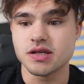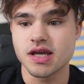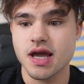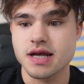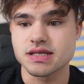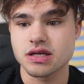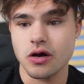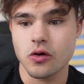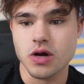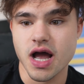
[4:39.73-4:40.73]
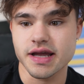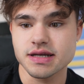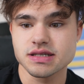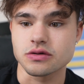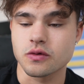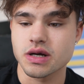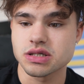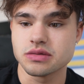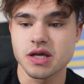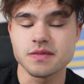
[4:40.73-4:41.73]
Yeah, so I guess the
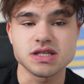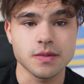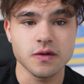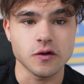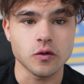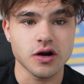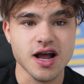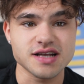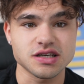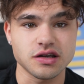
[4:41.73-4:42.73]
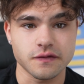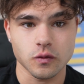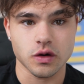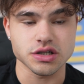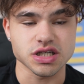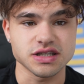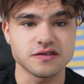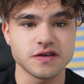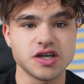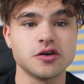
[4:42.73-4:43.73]
question maybe some of you are asking if you're watching this
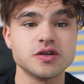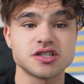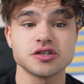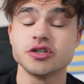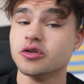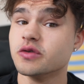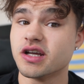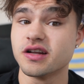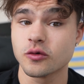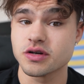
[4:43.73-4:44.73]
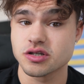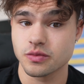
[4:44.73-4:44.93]
video is, should you get an Oyster